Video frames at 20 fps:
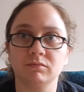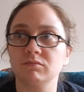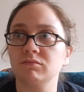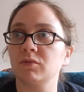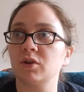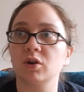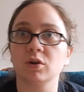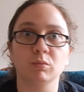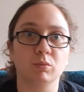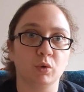
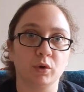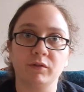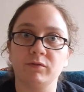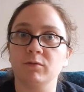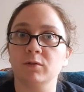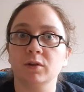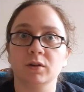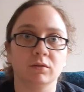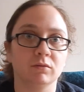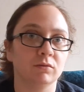her
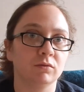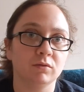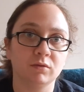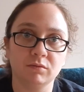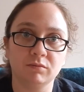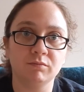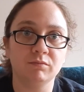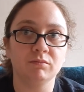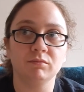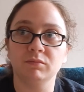boyfriend,
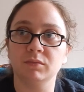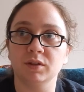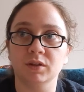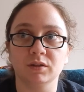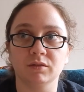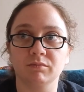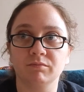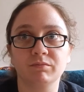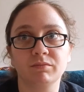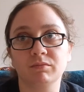
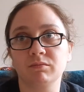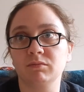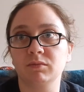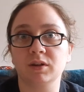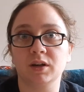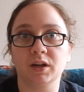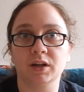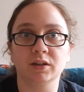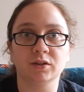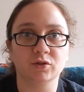the
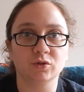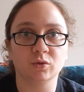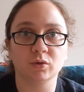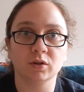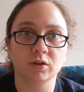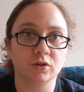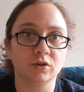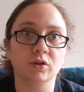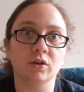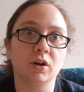kind of
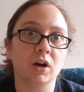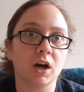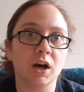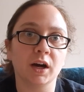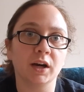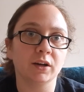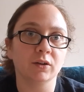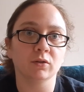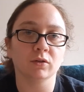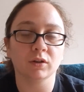sort of good
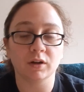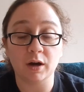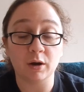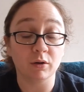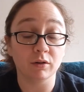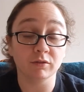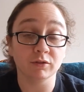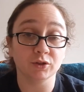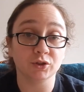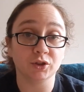guy, or
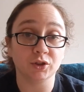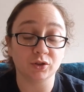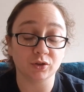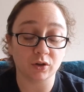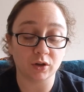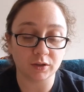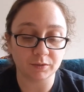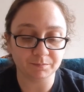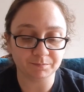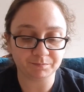however she
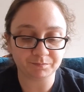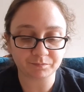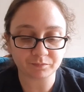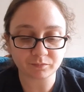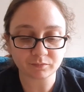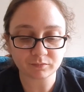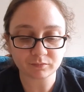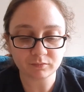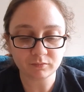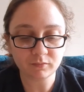saw him.
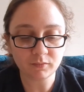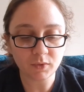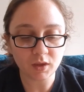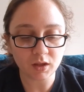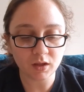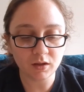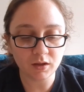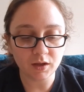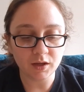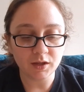
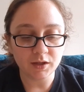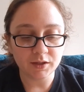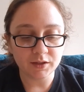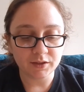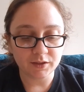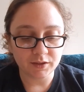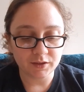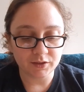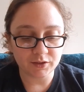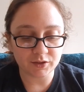
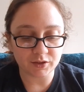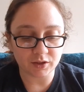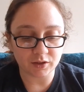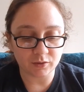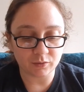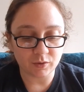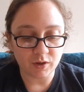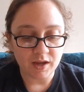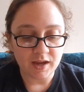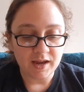
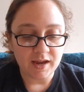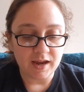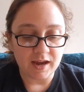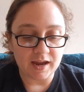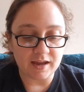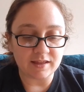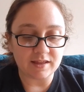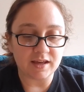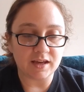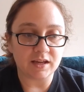So,
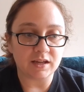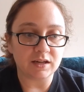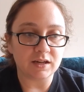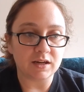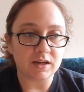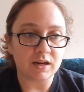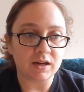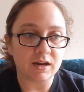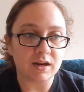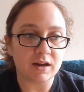and
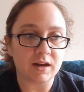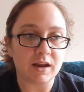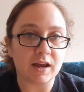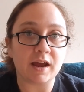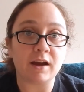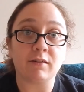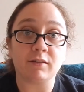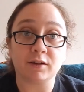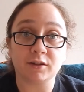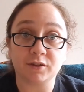then
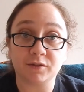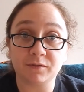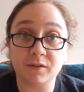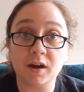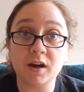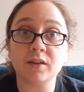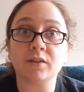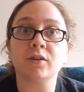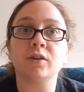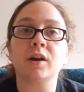Erin's
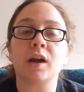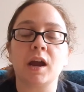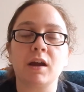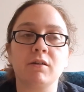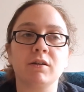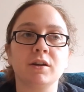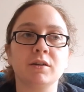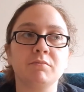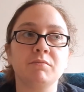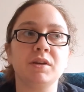father,
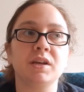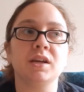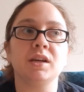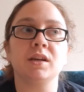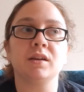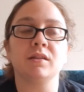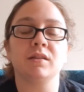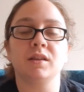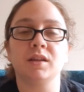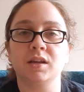Erin
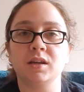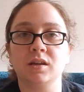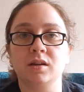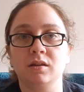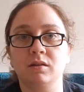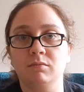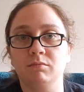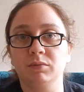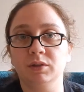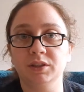being
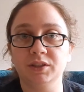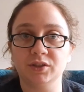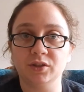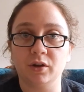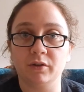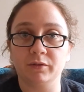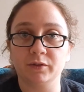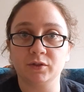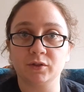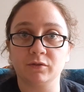the police
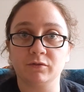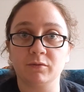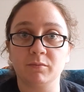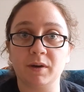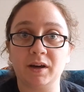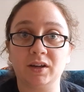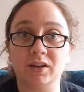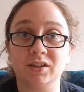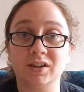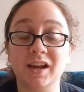officer from
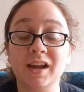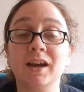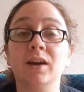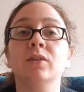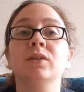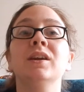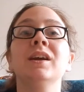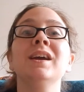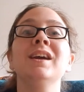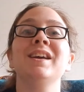out of
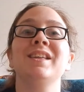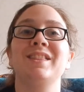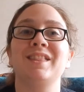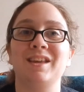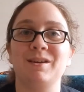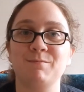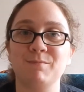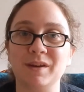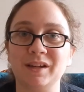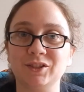town,
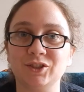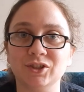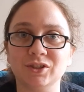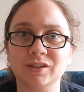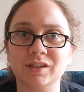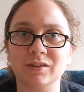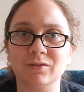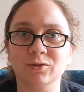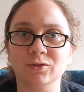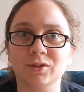they mentioned
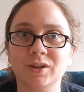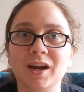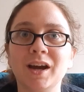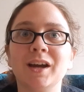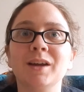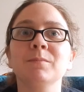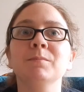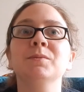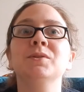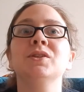several
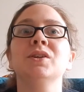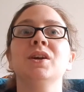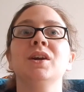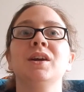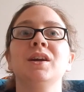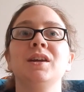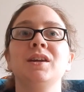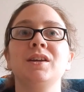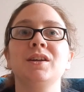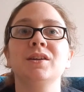times,
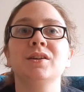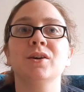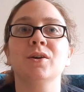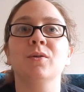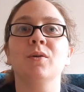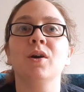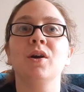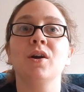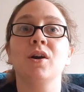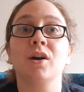
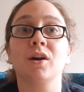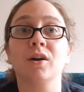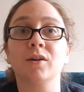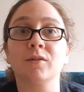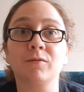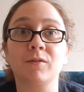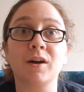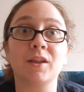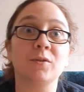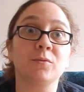her
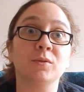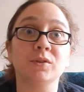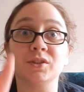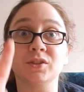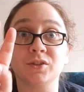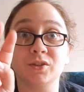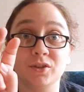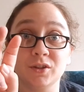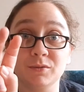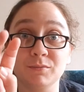father was
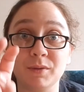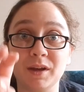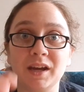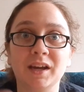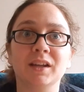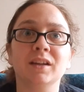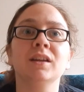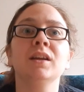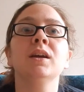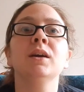a good
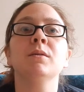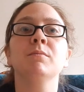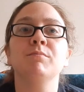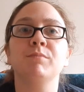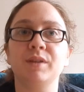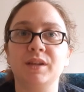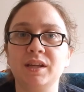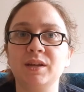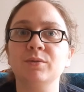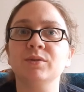man,
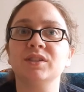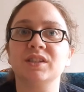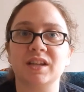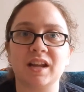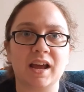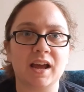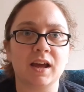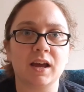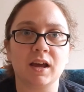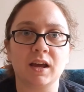but he was
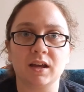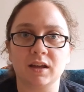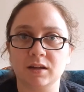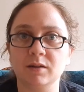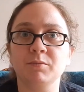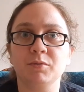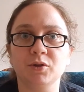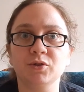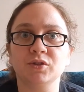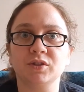an
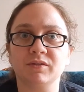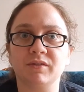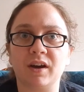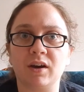abusive